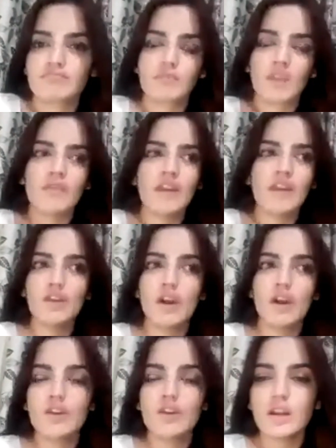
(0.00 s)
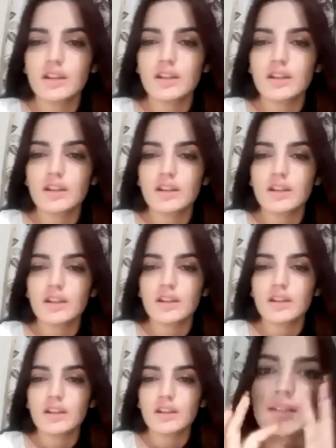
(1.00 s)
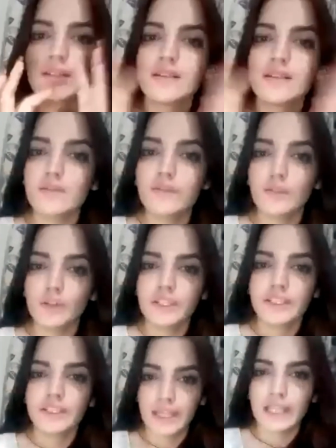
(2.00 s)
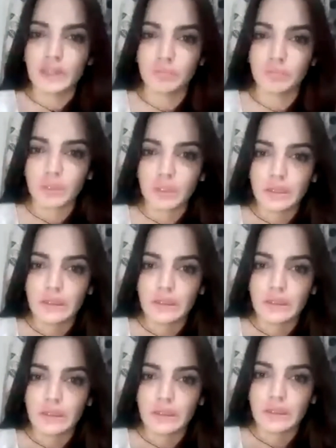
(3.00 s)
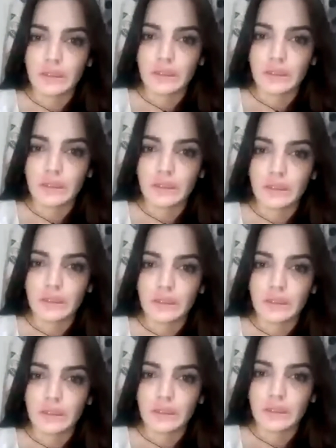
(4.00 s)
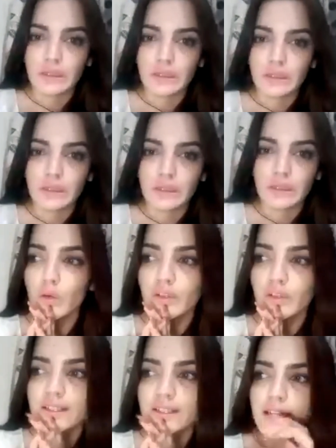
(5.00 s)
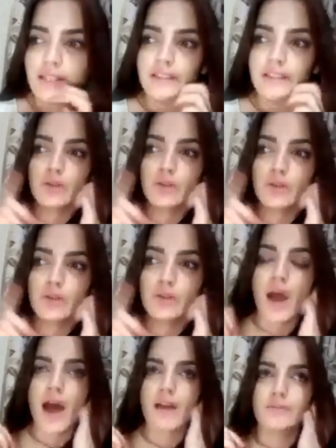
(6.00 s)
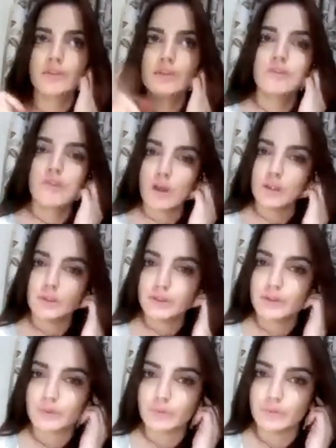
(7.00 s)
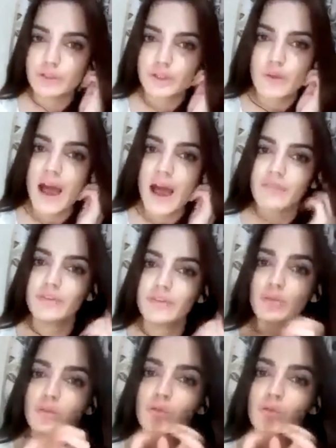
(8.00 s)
when you are on a set, it is a full team. There is and in COVID-19 you have to follow the rules. You have to